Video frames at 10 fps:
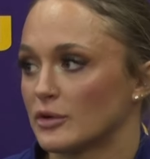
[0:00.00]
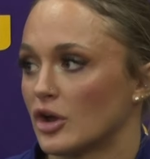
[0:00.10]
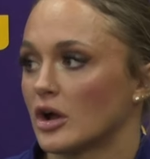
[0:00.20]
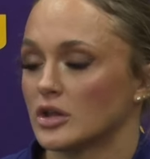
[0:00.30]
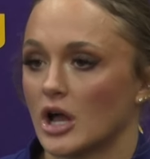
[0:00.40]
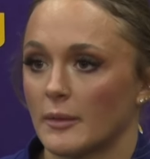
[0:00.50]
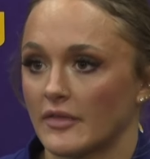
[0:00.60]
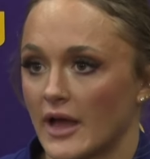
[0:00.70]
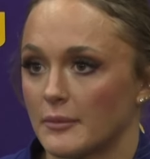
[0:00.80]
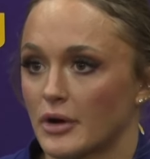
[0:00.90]
We talk a lot
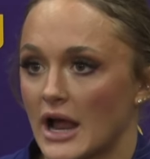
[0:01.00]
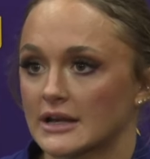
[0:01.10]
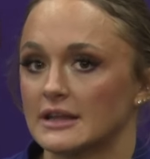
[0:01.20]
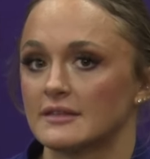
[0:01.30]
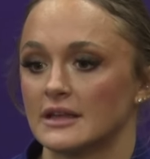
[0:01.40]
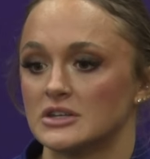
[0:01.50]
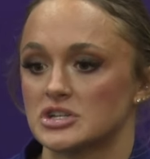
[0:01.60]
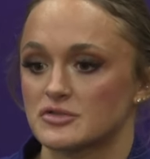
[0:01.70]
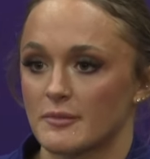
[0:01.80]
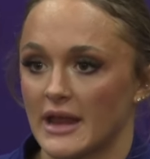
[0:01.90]
about that in practice and
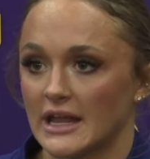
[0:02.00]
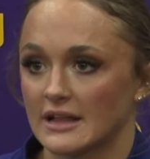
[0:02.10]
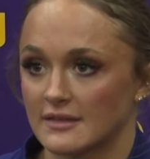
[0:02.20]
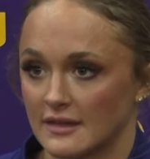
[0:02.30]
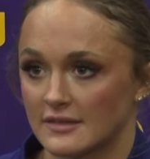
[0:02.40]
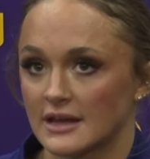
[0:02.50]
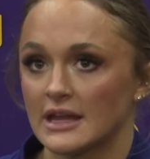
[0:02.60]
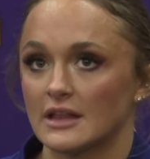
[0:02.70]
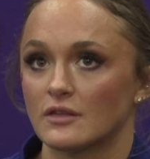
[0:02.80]
just remaining consistent.